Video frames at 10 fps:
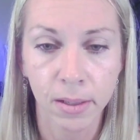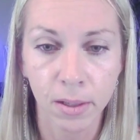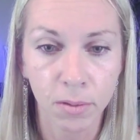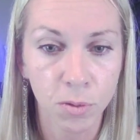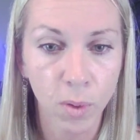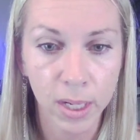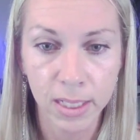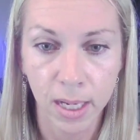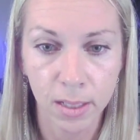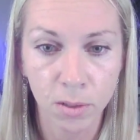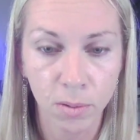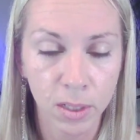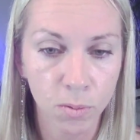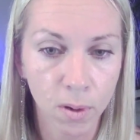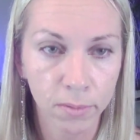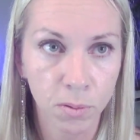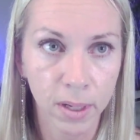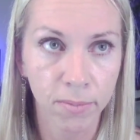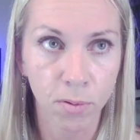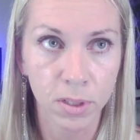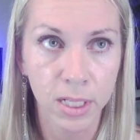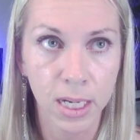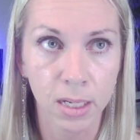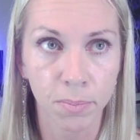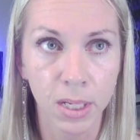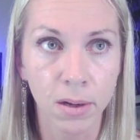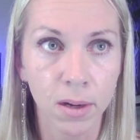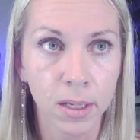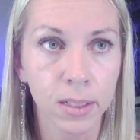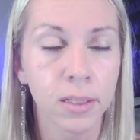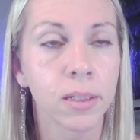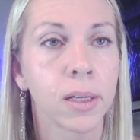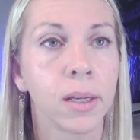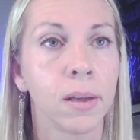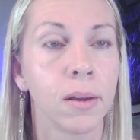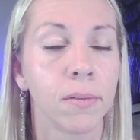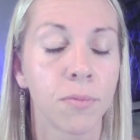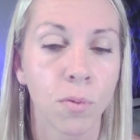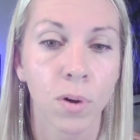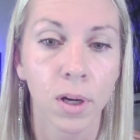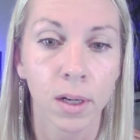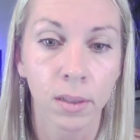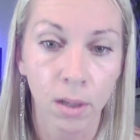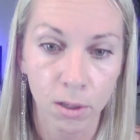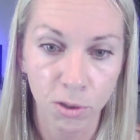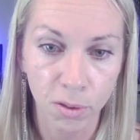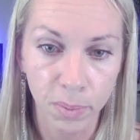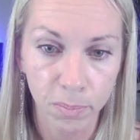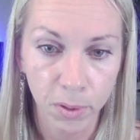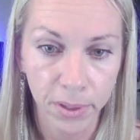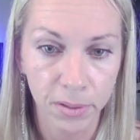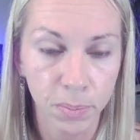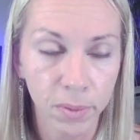2010, 2012, 2014, and beyond for large group employers.